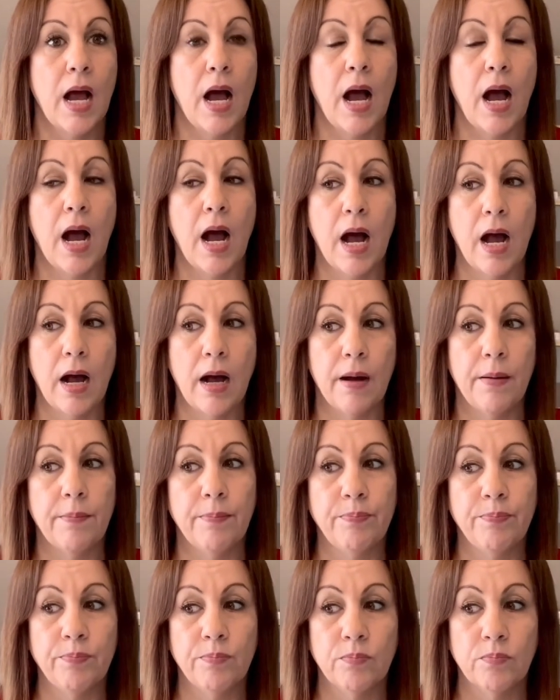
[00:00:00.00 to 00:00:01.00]
I
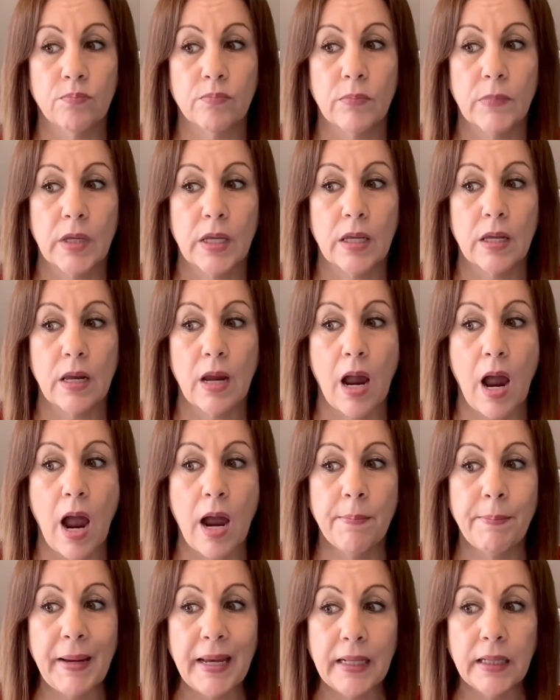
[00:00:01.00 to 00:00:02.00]

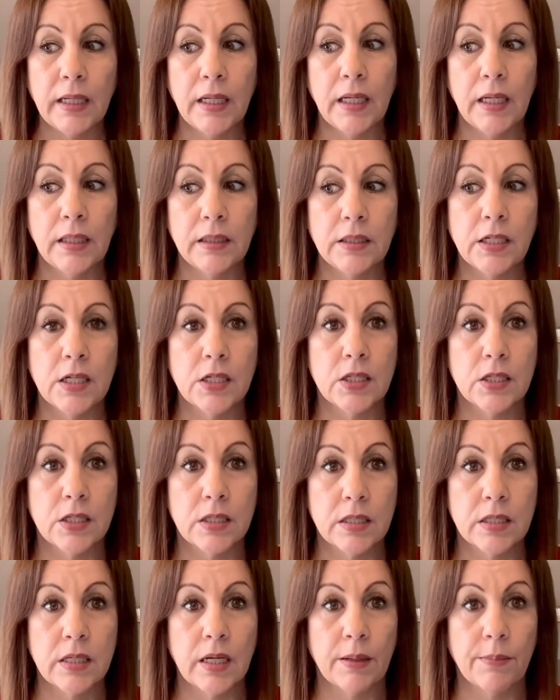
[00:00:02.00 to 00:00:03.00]
mainly just
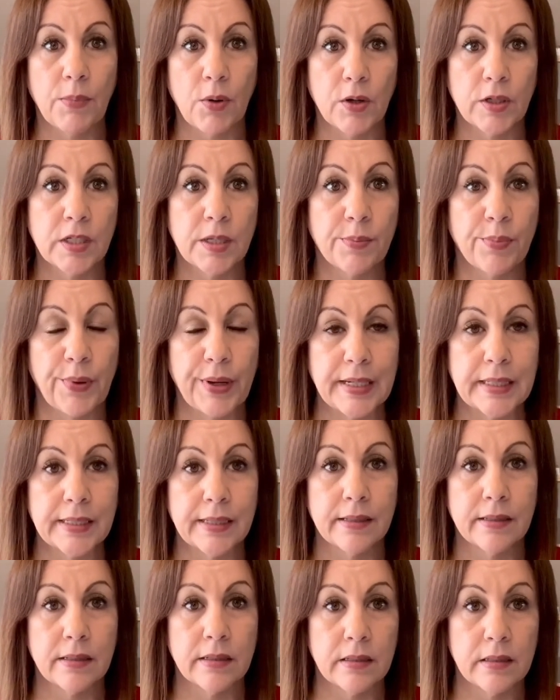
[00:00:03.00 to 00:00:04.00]
stick more to
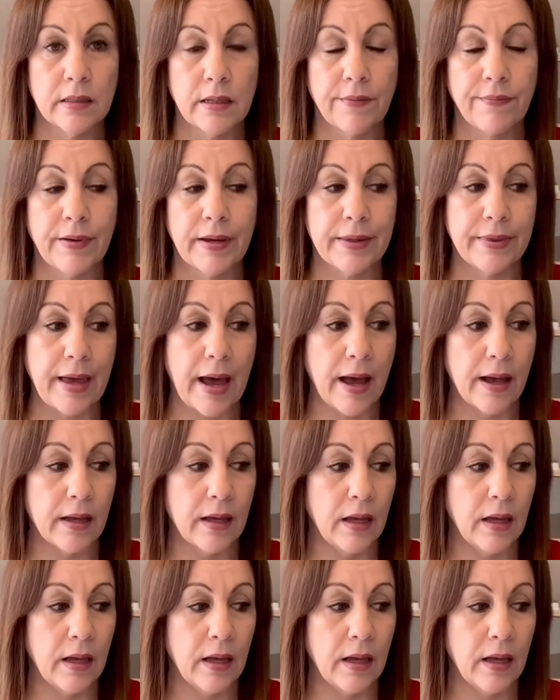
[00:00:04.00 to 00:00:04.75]
bracelets and stuff like that,